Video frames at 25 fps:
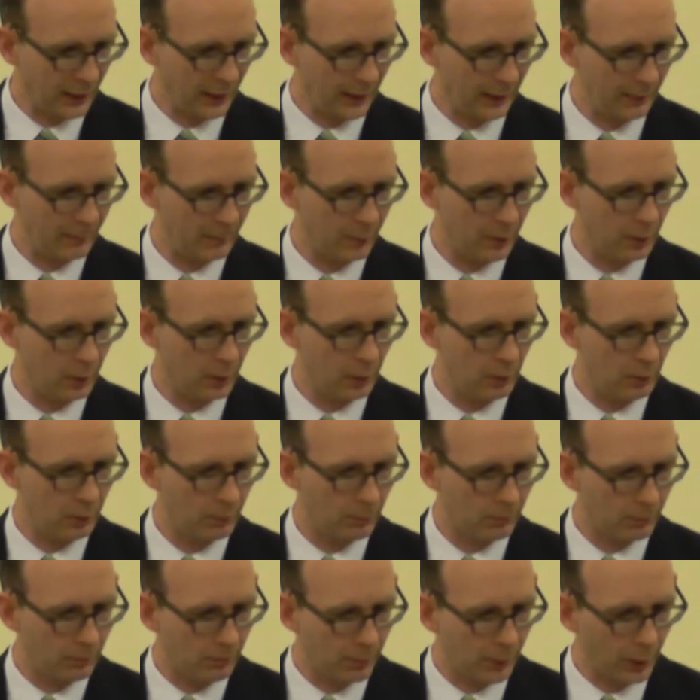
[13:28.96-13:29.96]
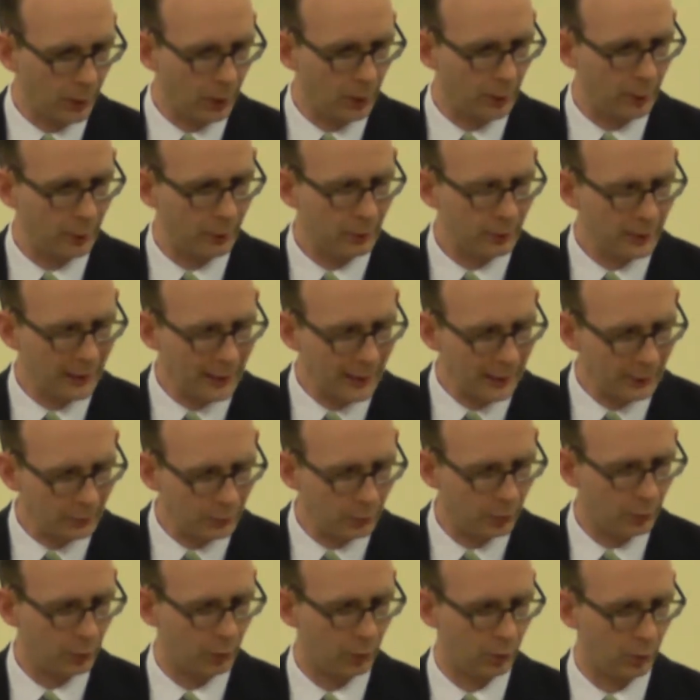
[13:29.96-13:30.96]
them bar and
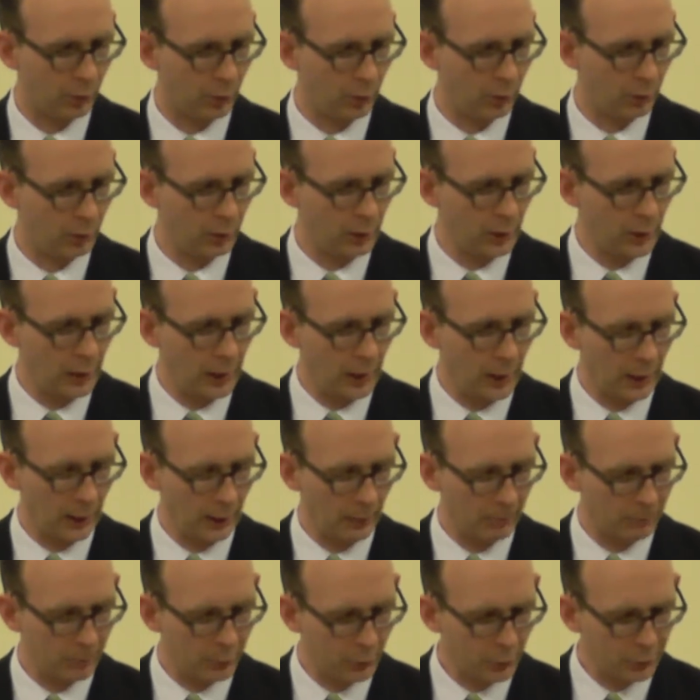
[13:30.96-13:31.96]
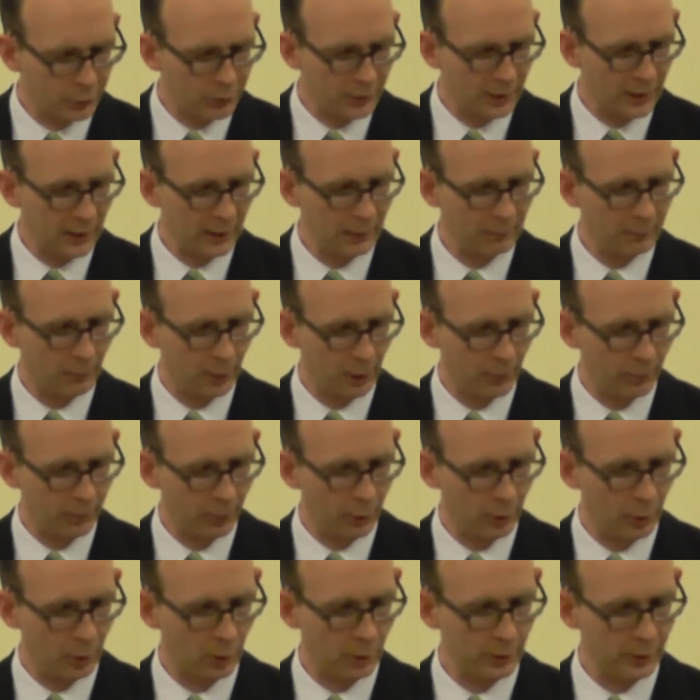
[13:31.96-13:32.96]
all, and put them
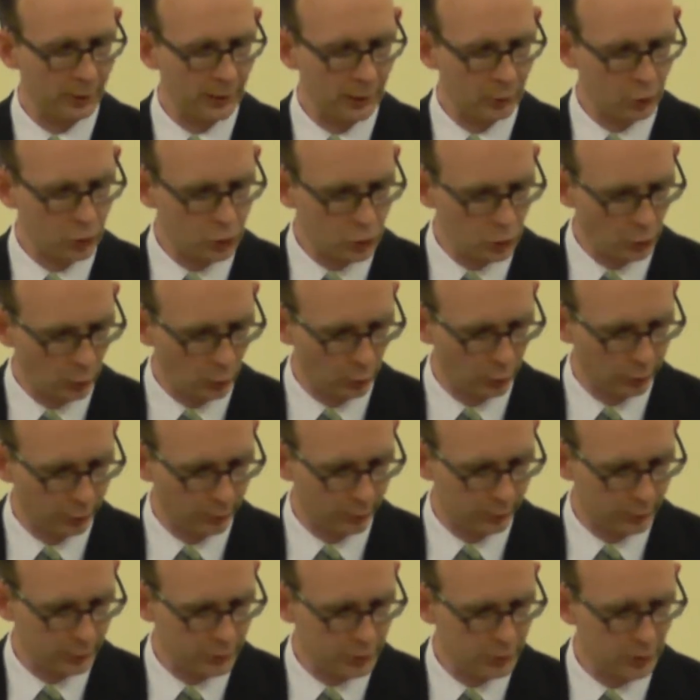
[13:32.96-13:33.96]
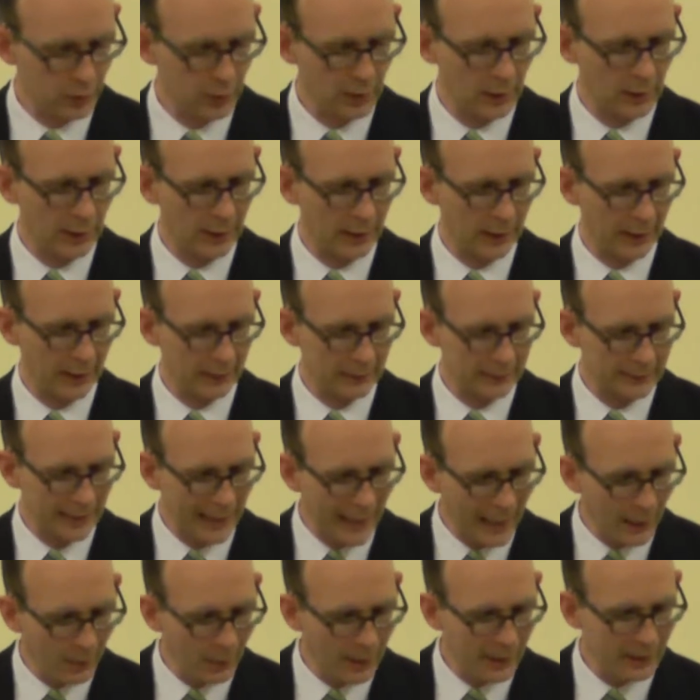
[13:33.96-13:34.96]
upon his shoulders, and
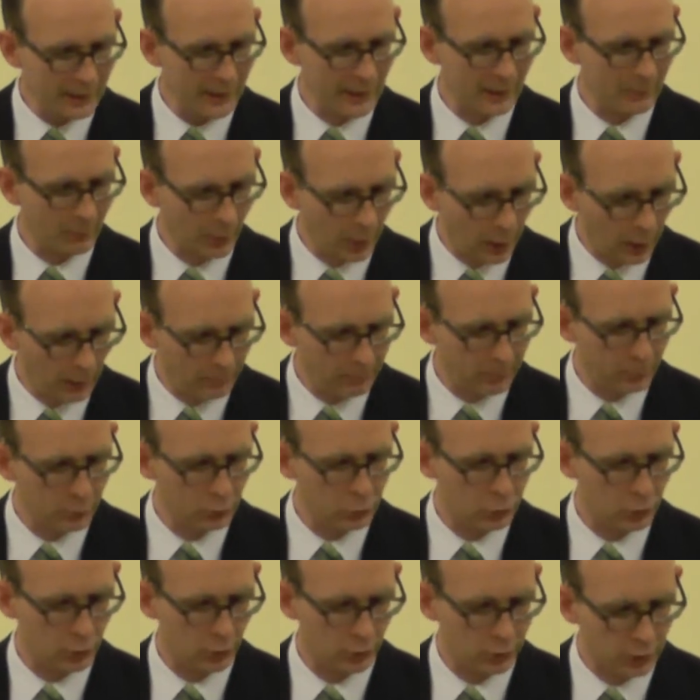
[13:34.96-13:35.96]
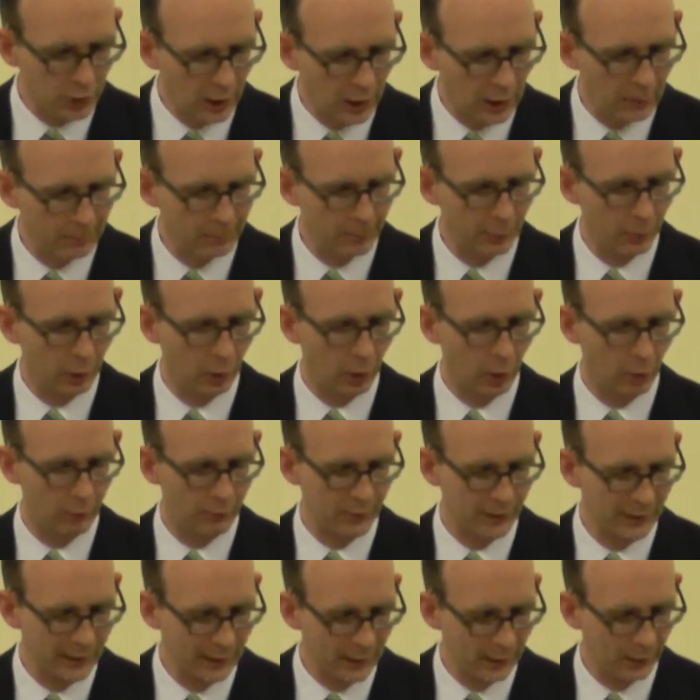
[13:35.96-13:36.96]
carried them up to the top
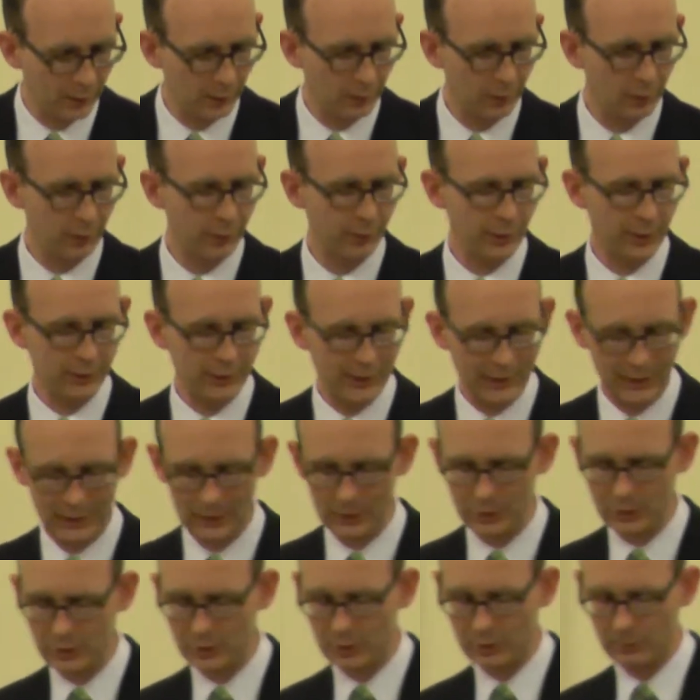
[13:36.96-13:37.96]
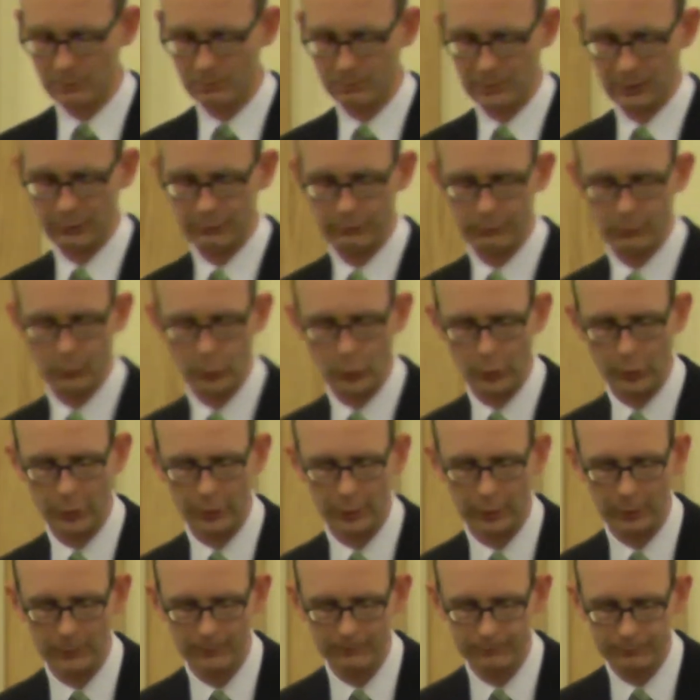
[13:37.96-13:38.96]
of an hill that is
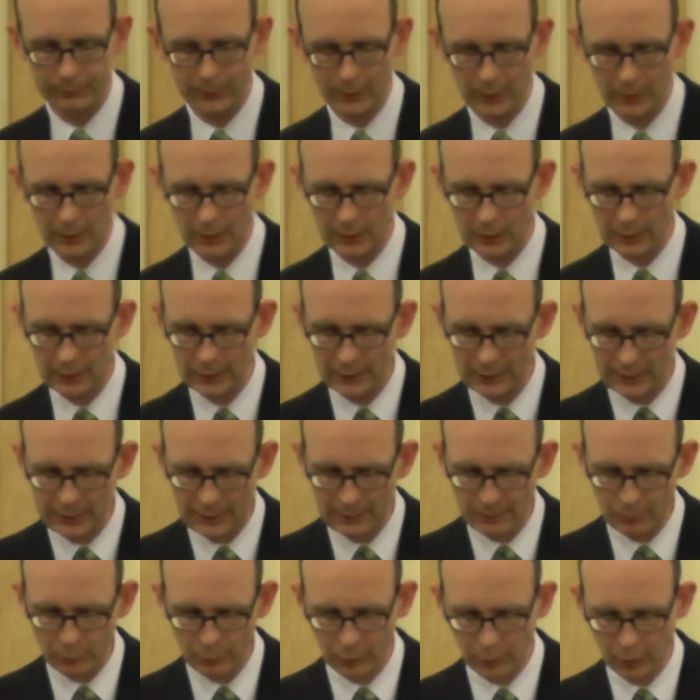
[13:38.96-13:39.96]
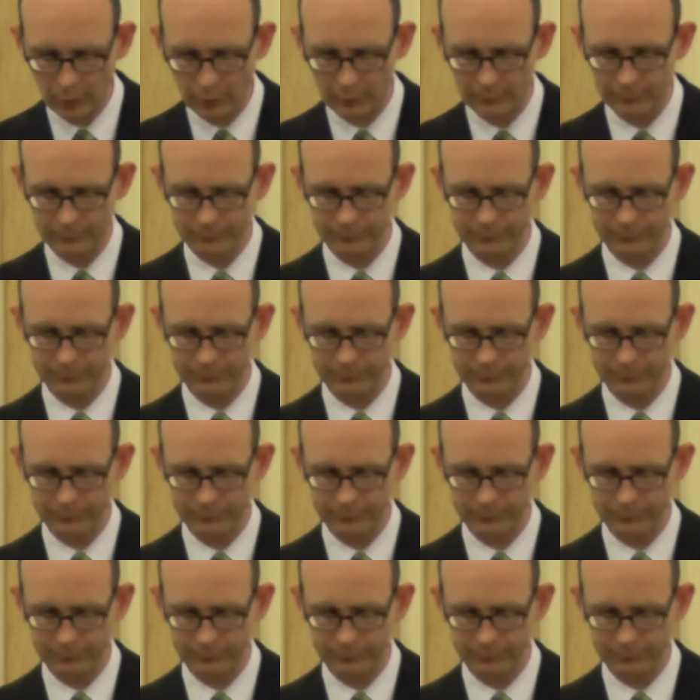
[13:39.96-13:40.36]
before Hebron.